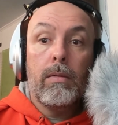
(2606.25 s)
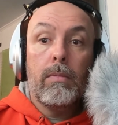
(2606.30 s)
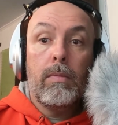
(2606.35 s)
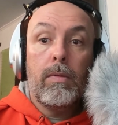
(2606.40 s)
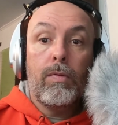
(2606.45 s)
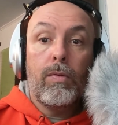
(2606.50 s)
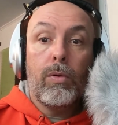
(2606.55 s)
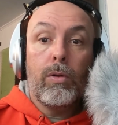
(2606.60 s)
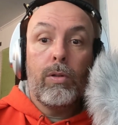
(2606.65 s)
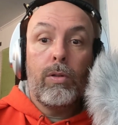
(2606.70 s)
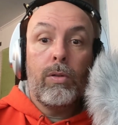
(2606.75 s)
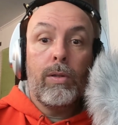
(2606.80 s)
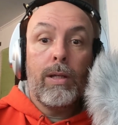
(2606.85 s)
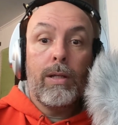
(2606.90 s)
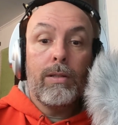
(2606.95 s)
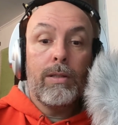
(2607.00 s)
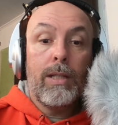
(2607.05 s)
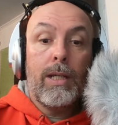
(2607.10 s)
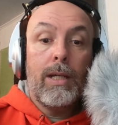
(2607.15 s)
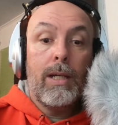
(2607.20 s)
Before
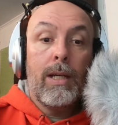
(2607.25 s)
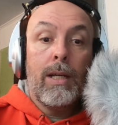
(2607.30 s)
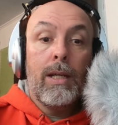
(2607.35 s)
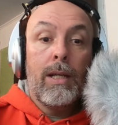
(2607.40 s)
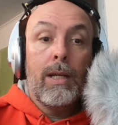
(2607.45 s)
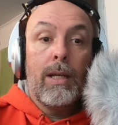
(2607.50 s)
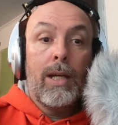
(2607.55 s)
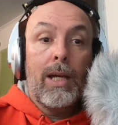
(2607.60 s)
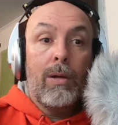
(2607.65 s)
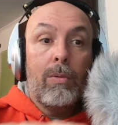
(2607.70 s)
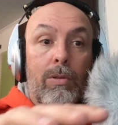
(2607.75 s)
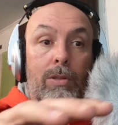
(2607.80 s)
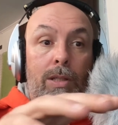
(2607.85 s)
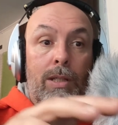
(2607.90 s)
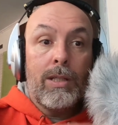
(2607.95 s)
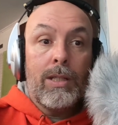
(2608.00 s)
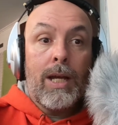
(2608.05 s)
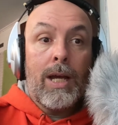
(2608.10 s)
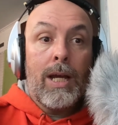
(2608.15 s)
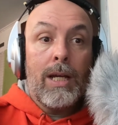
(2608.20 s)
2008, it was the
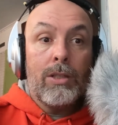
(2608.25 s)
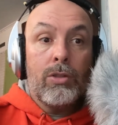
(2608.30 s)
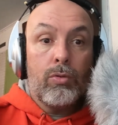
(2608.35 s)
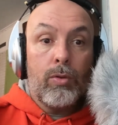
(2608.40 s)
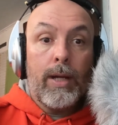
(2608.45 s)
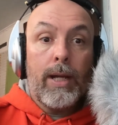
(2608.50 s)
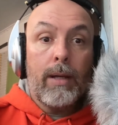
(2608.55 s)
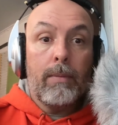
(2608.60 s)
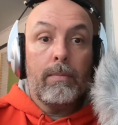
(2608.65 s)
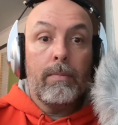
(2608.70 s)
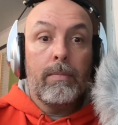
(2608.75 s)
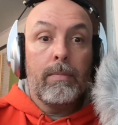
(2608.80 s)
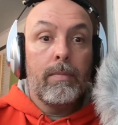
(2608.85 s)
Dodge Ram.